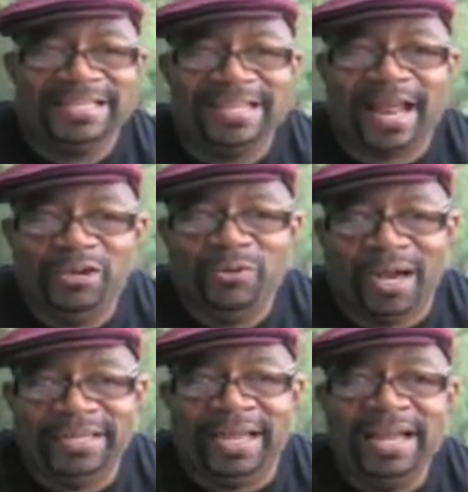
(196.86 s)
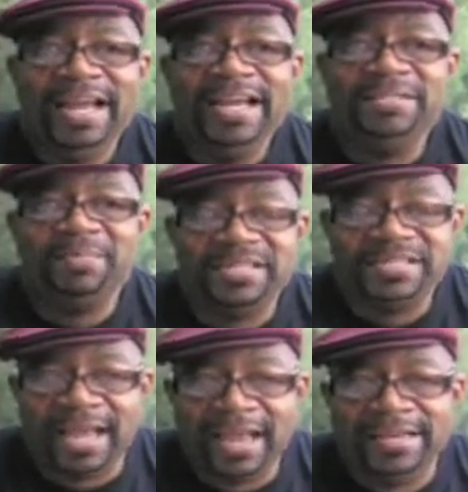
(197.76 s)
It's not a new idea. He's been
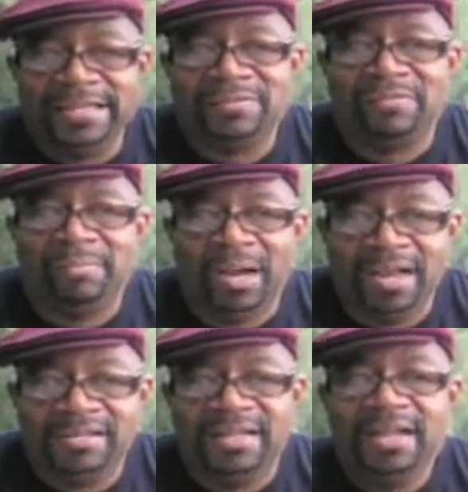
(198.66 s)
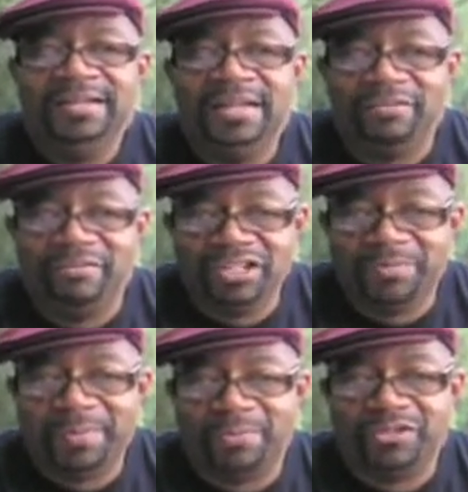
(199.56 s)
saying this for months, that the rich
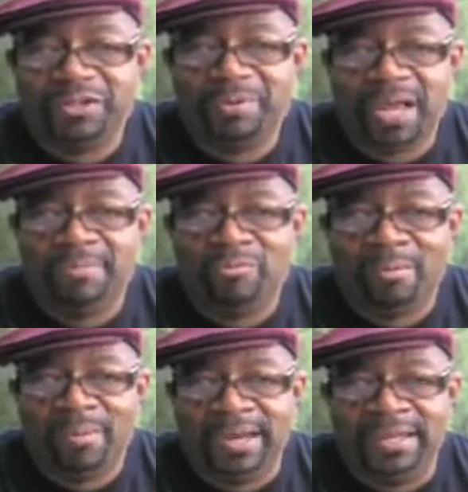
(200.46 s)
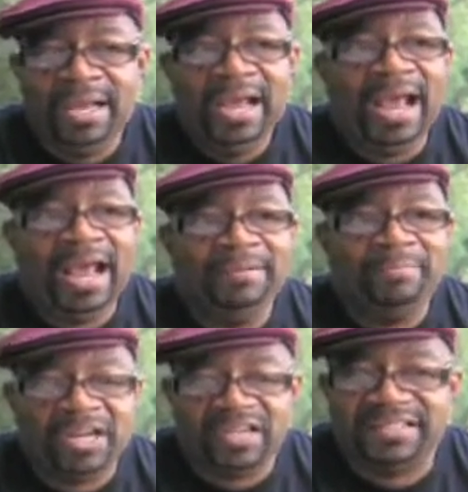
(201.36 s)
people should pay more money,
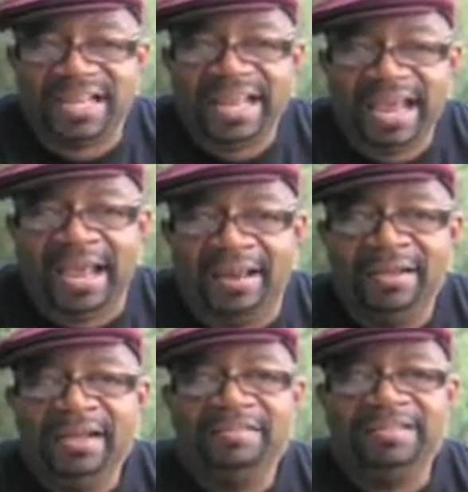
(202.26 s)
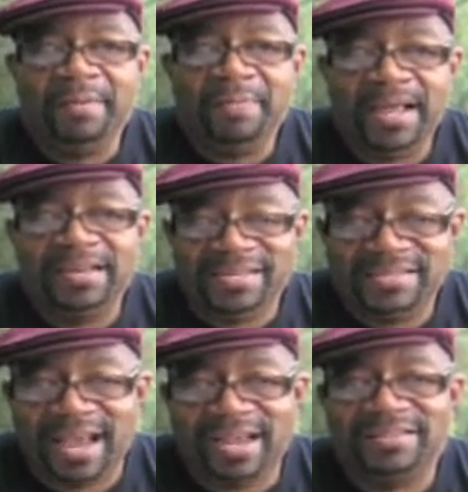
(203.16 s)
and because they can. They pay less
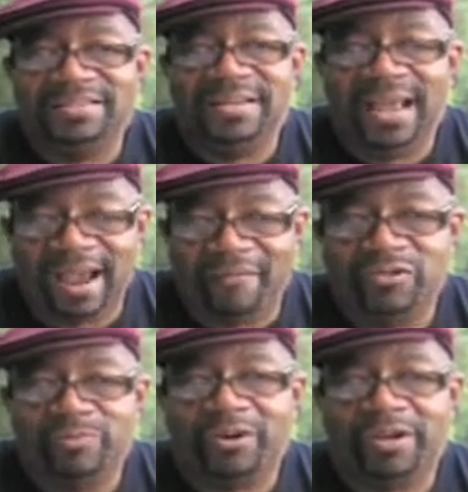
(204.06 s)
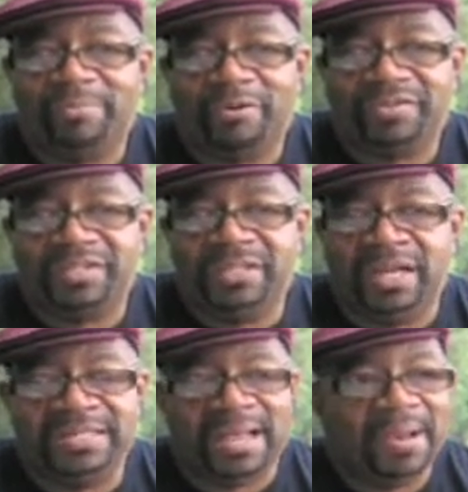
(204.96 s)
taxes than the average working person
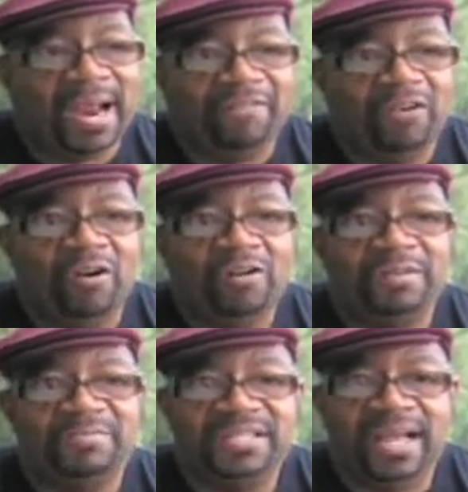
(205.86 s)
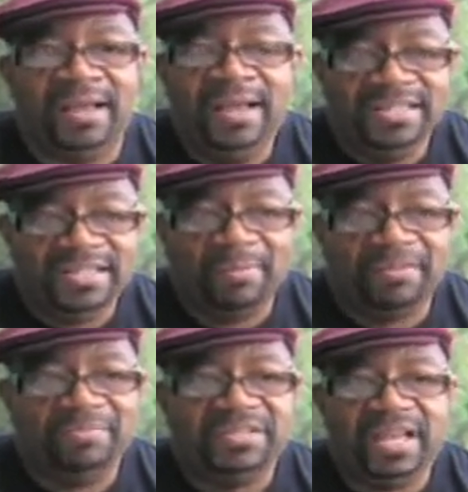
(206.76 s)
does. I mean, I've heard some
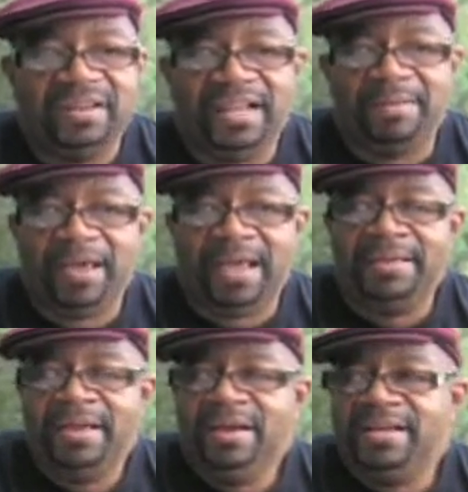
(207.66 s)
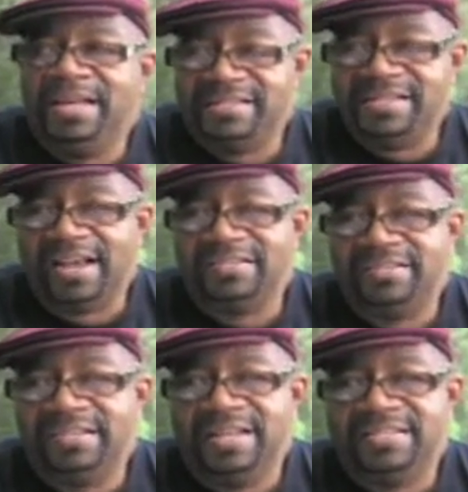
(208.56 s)
of them say that they pay less taxes
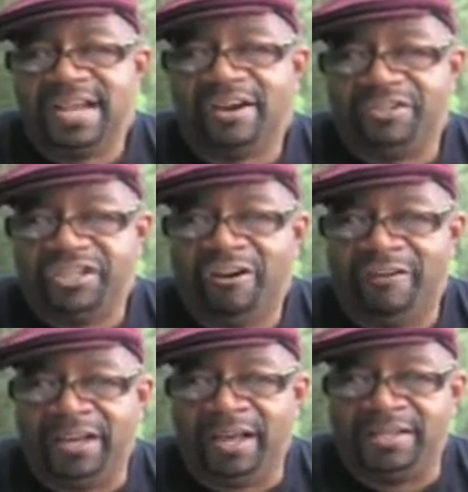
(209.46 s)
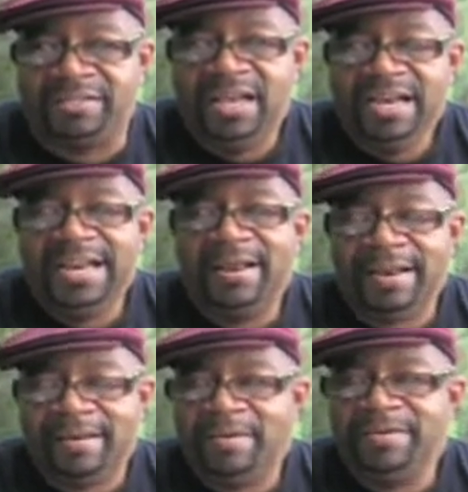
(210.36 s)
than their secretary does. Now,
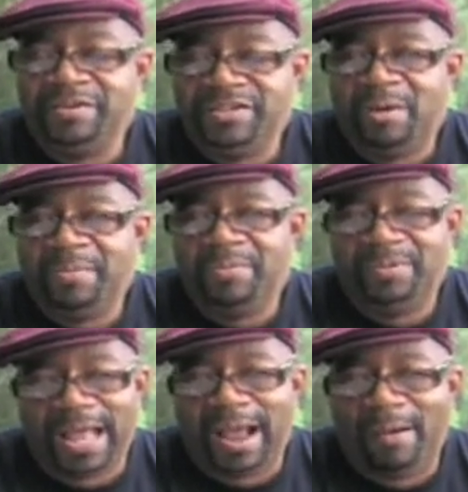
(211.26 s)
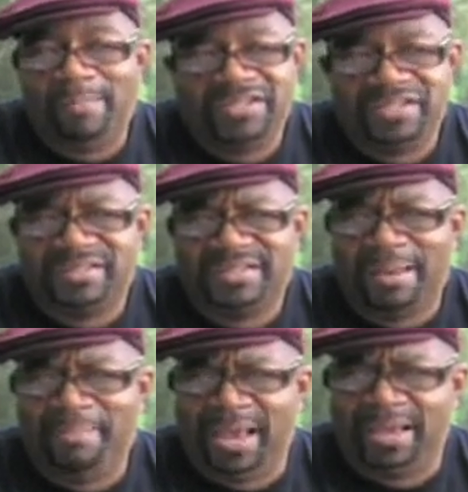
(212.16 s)
you tell me how much sense
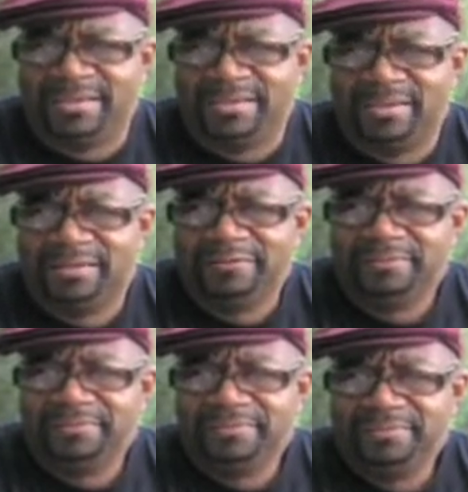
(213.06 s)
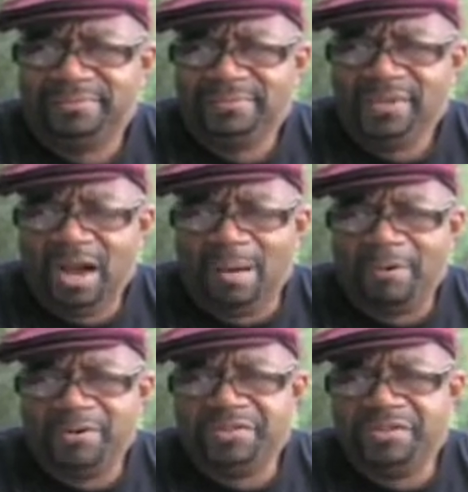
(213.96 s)
that makes. A
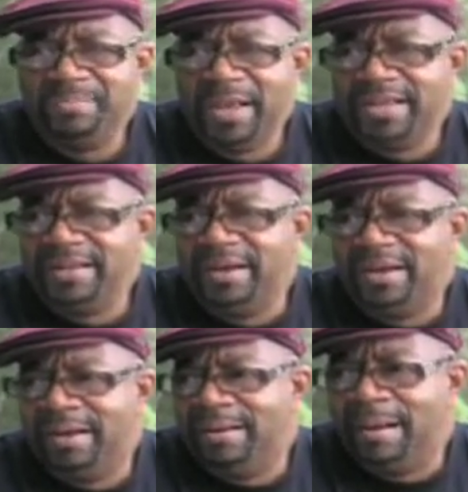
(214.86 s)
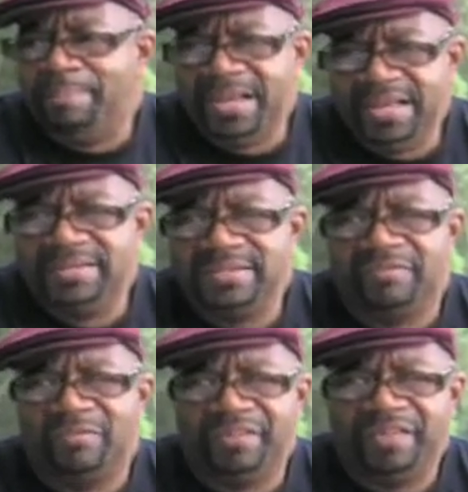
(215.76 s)
person who's making a pittance
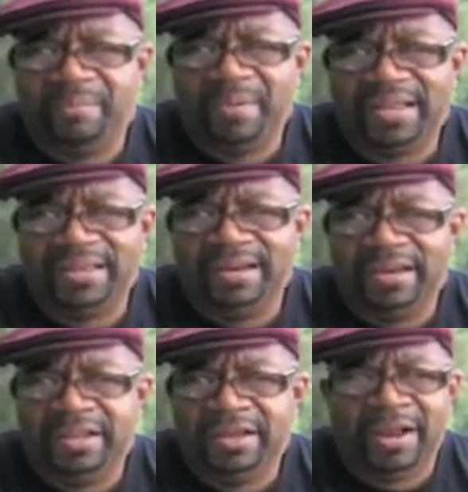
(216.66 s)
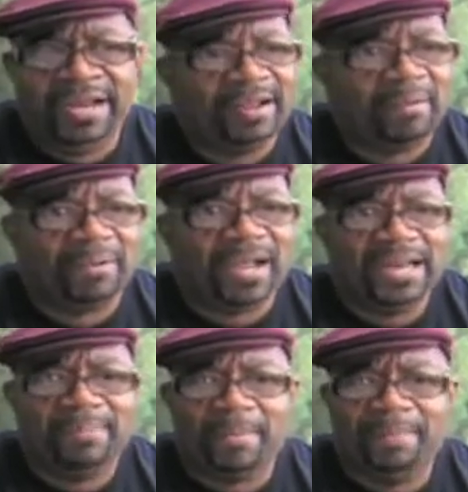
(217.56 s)
of what they're making in a year, and they're
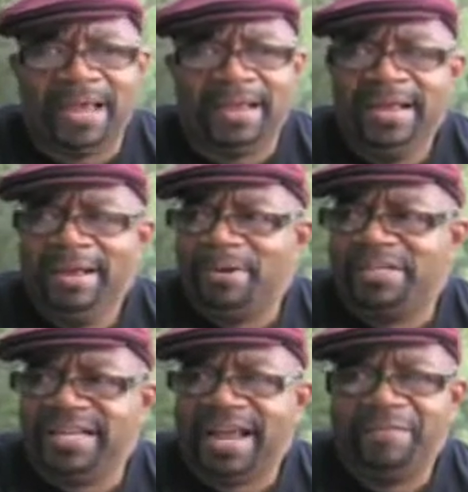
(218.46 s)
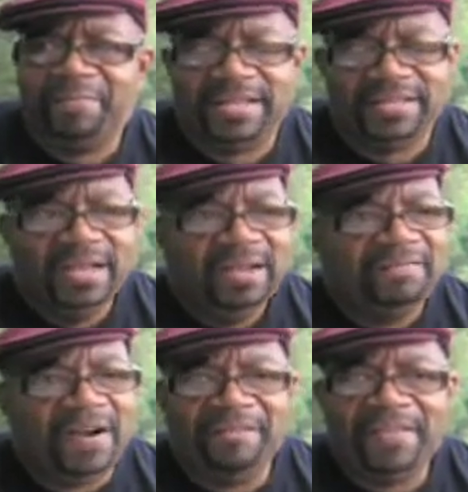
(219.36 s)
complaining about paying because they have to pay
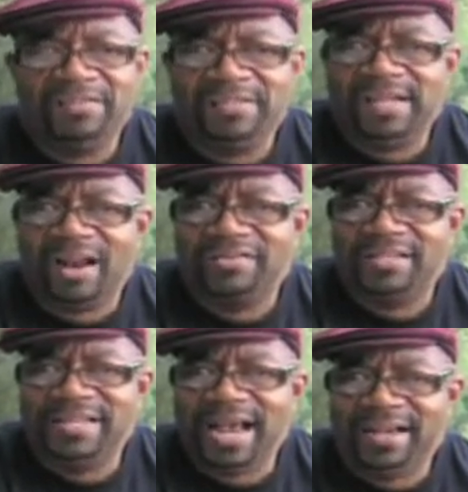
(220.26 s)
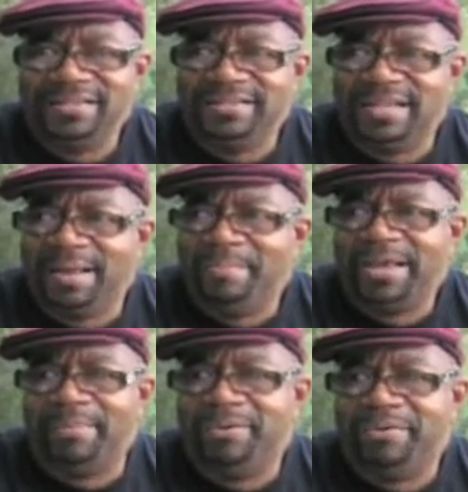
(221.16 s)
$5,000 in taxes, and they're
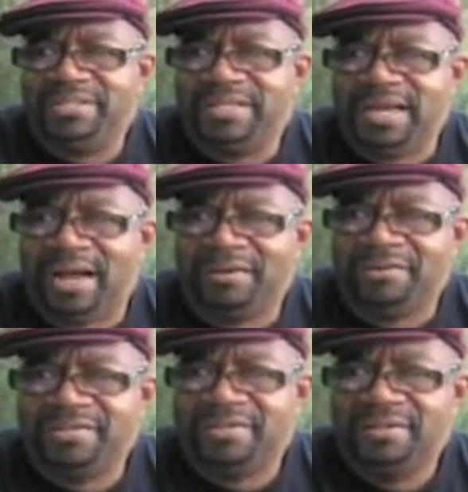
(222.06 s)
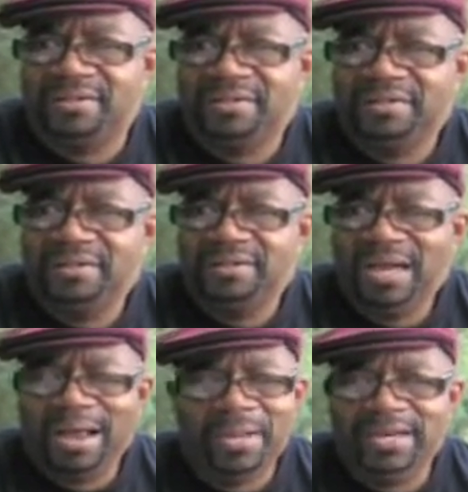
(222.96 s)
making billions of dollars.
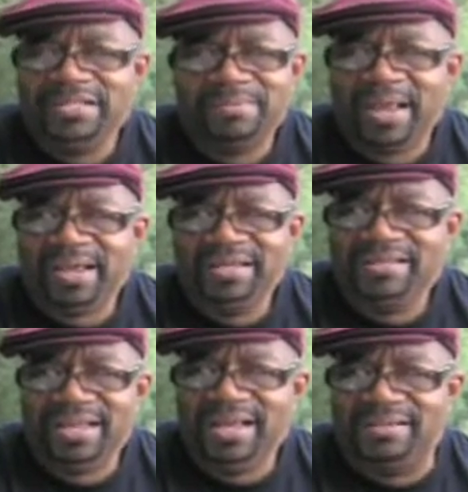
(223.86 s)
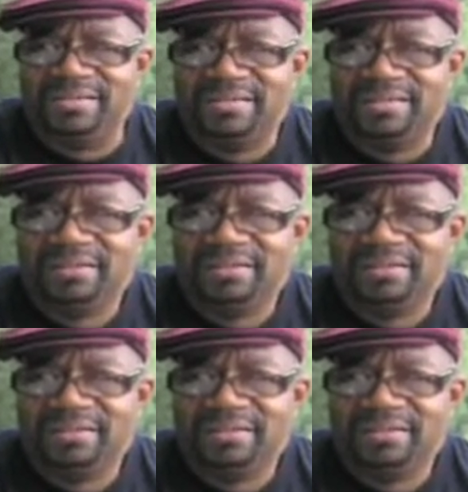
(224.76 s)
I mean, it doesn't make any sense.